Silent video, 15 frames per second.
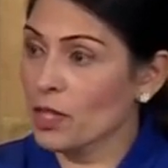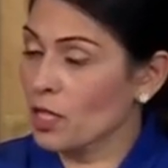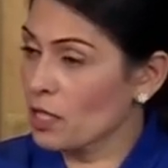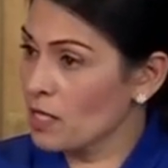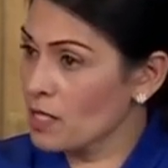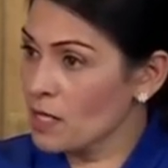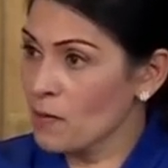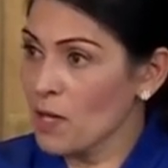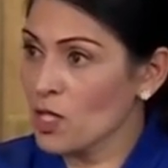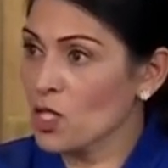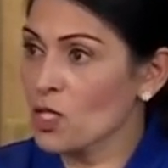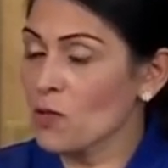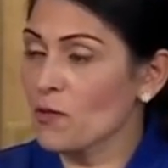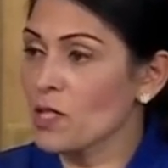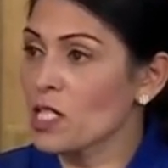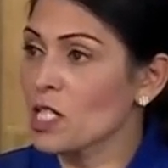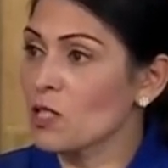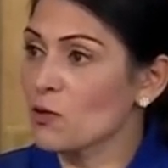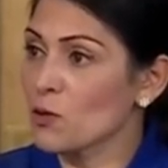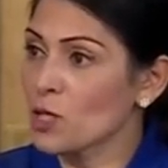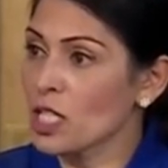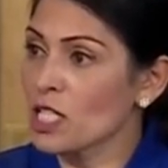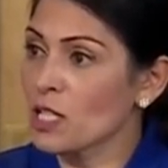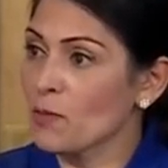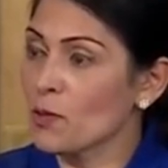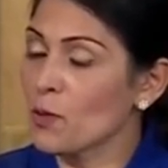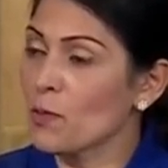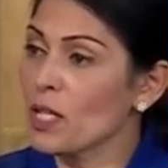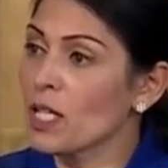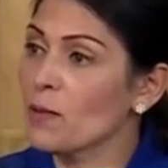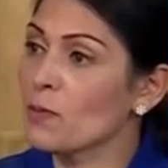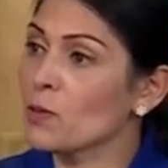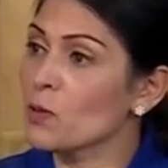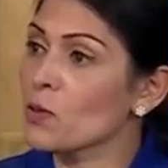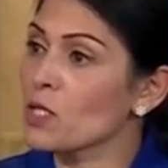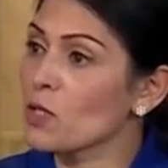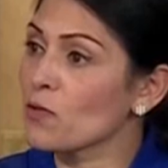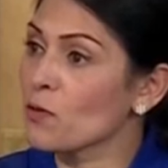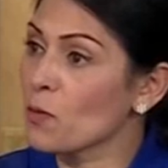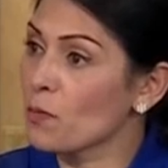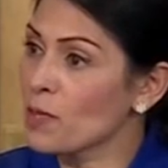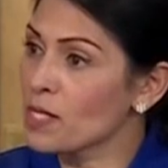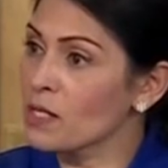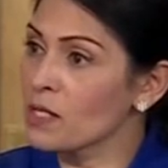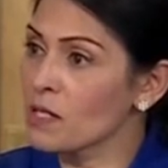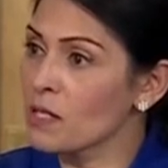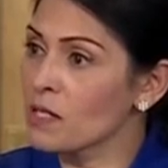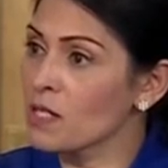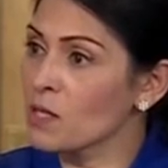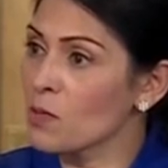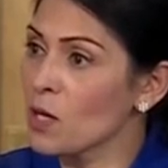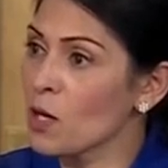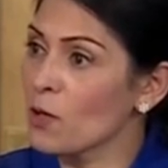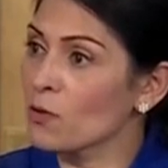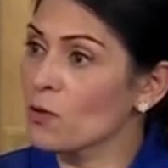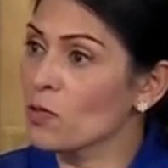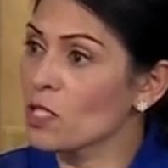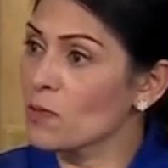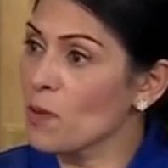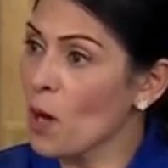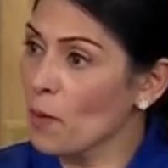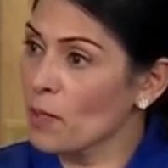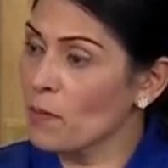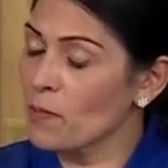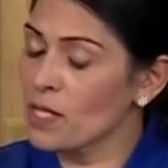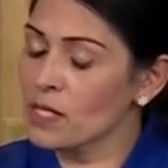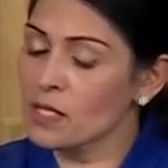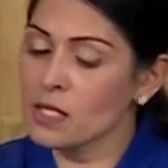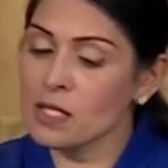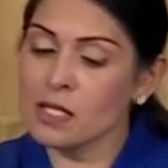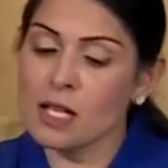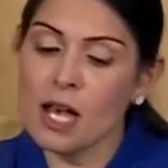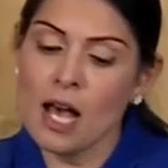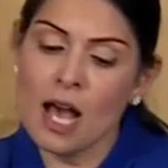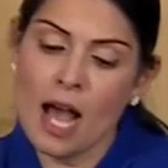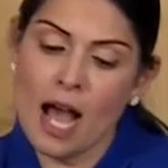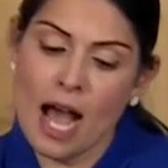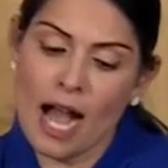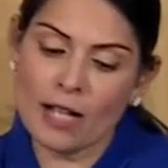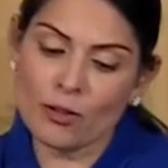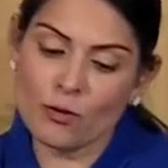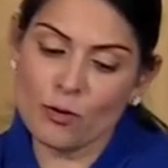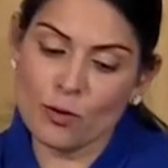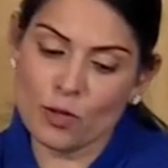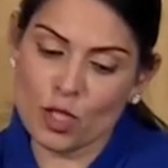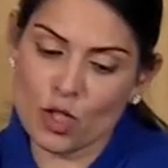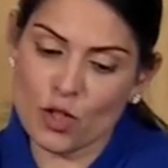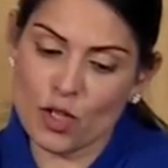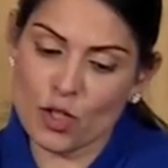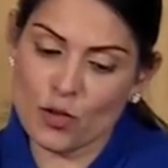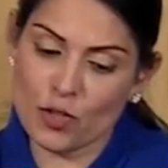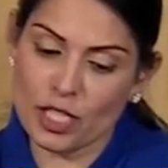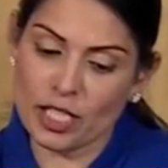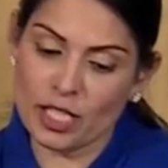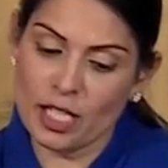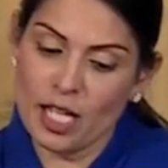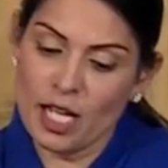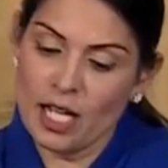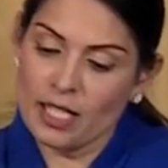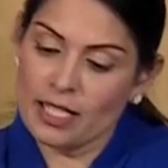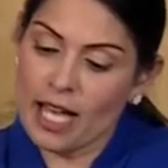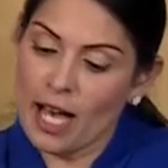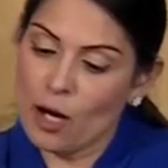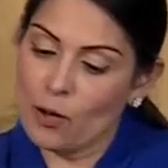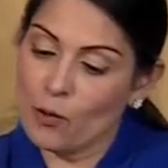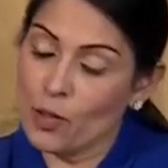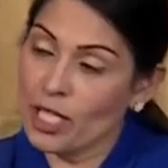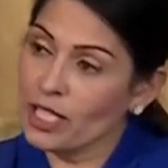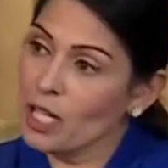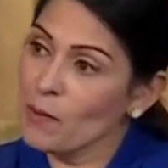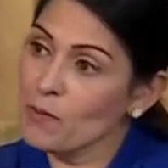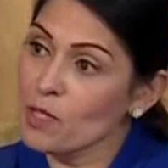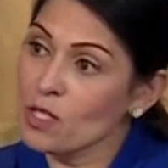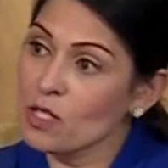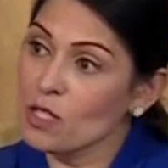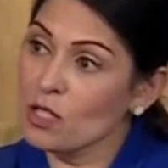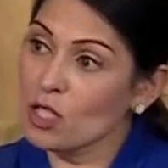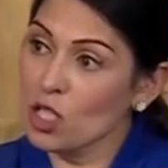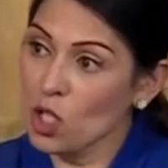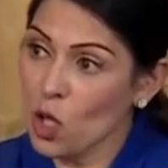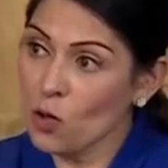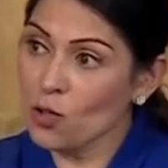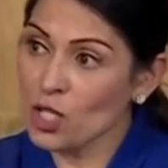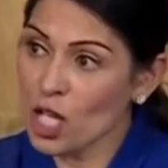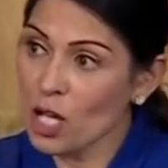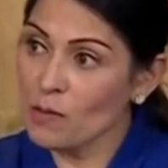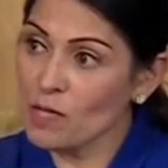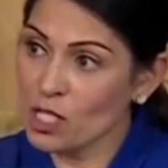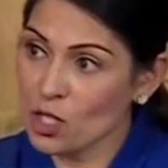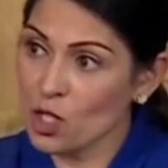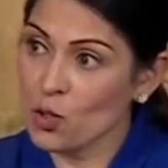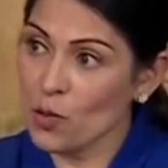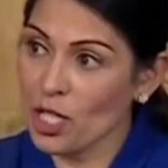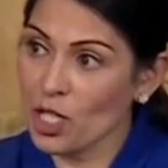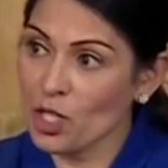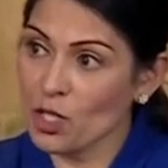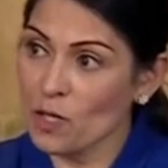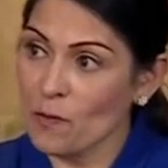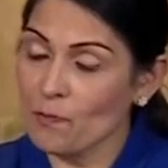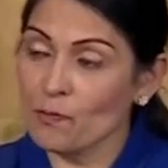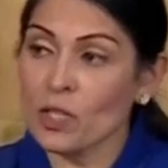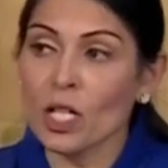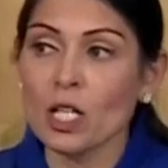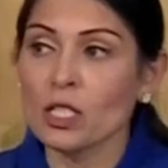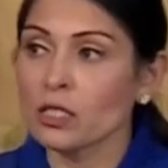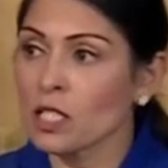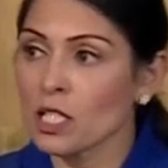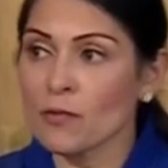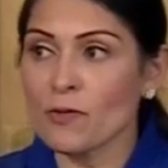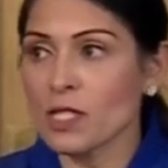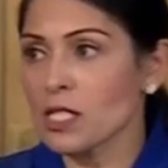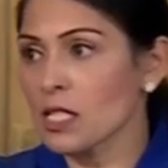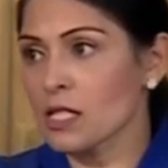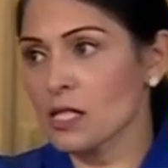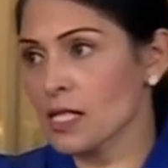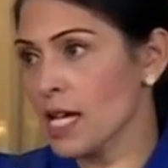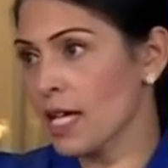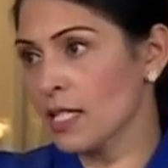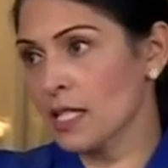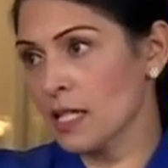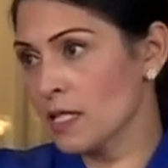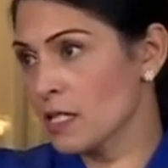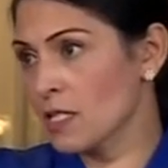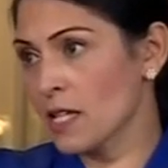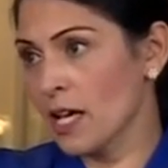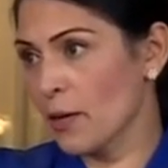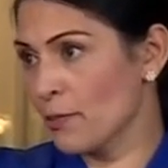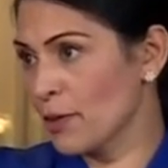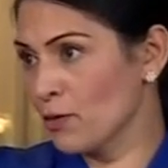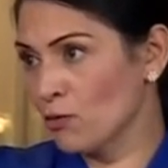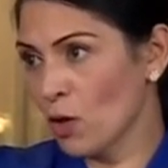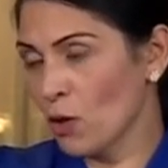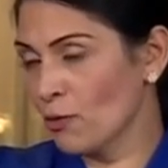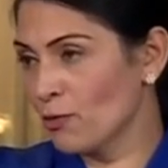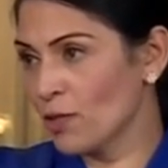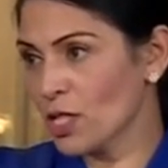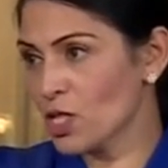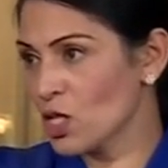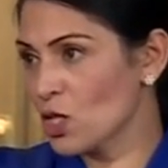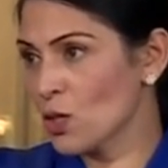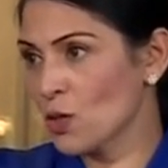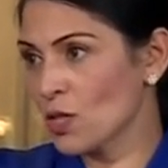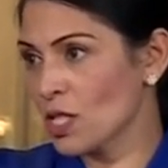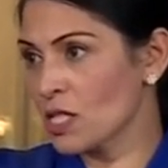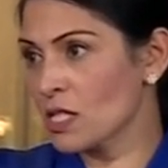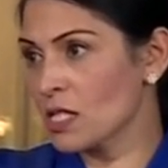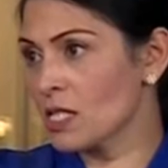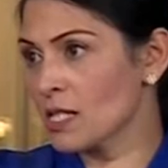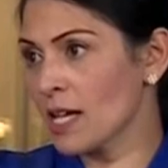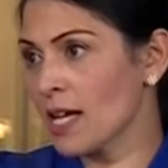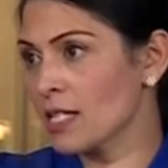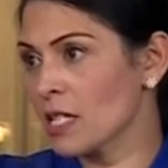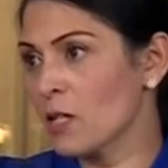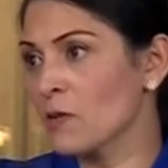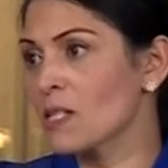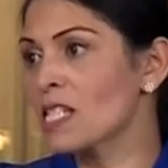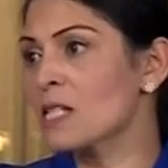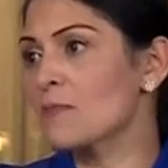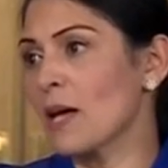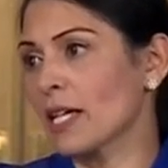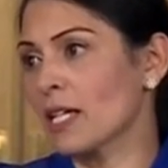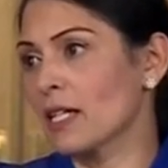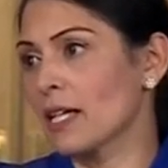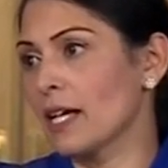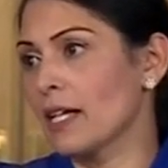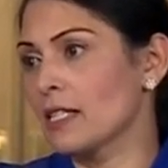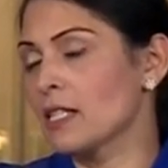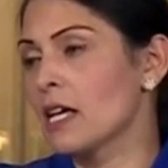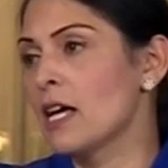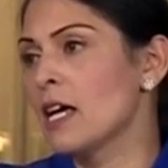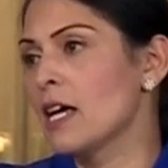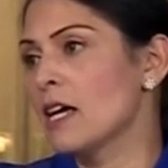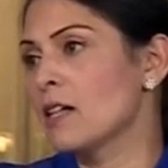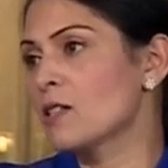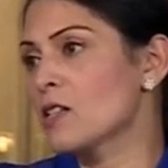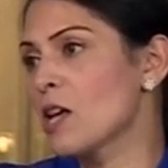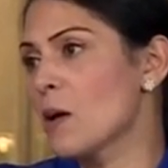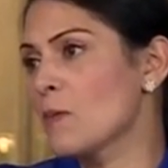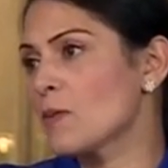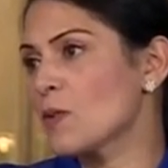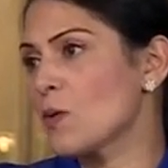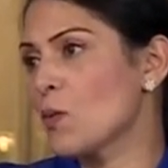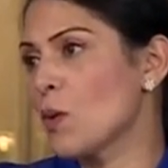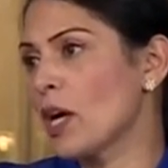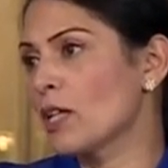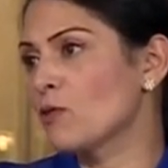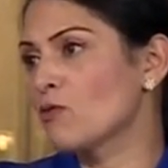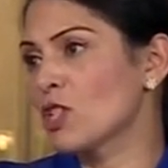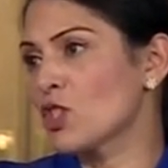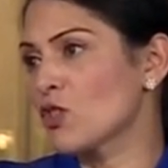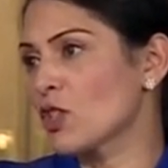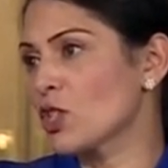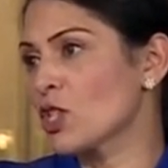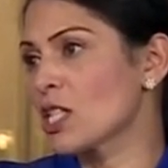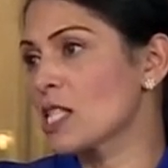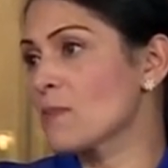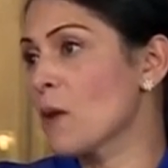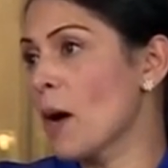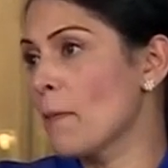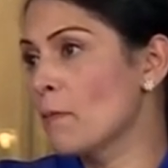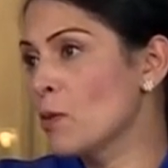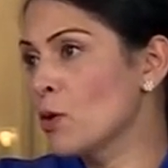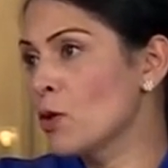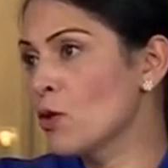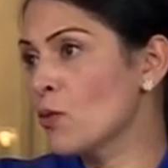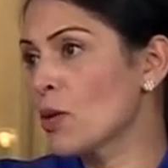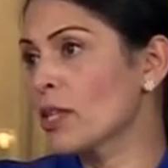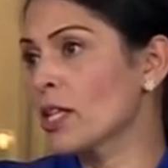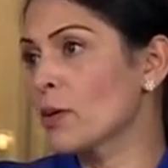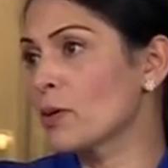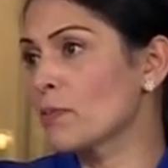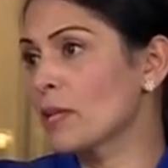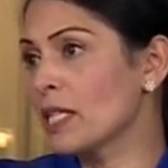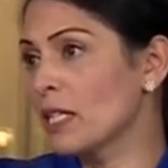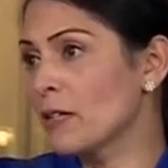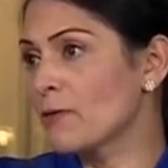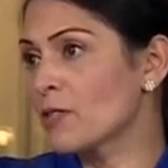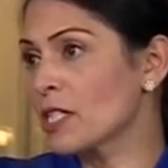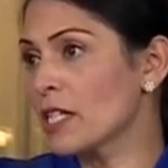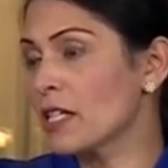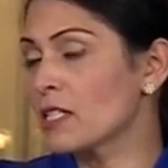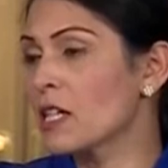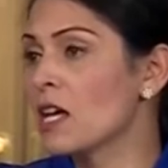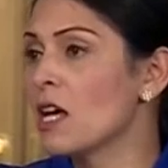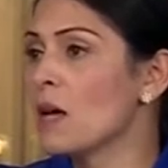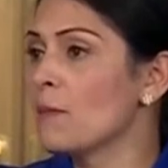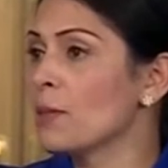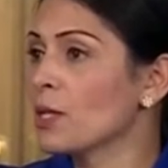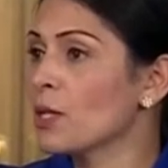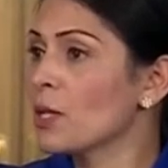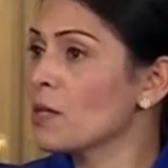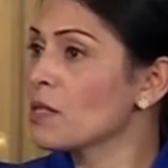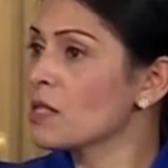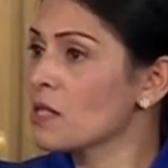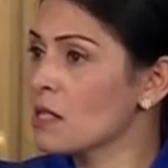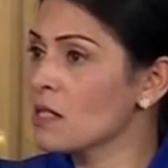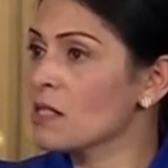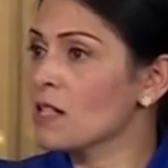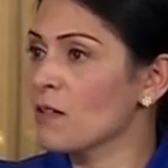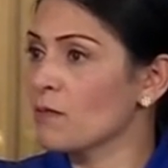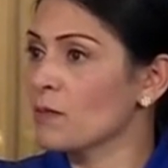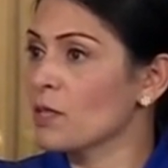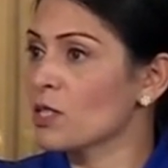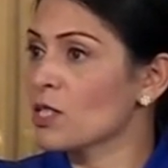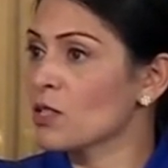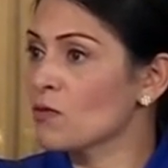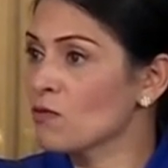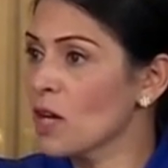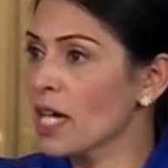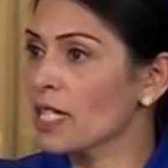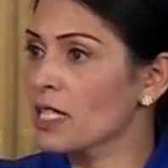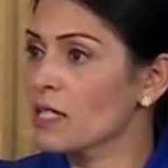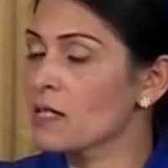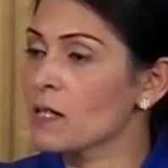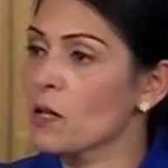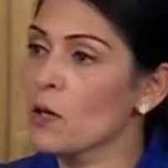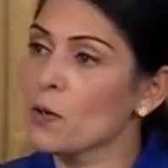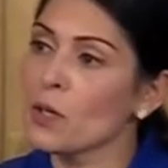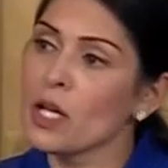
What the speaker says: There's the measures obviously through DWP, but also for businesses as well, through the Department of Business and through the Treasury. Now, when it comes to the long-term situation, none of us can stand here today, it'd be wrong for us to do this, to stand here and speculate in terms of when restrictions might move, when they would be lifted, because this government, and rightly so,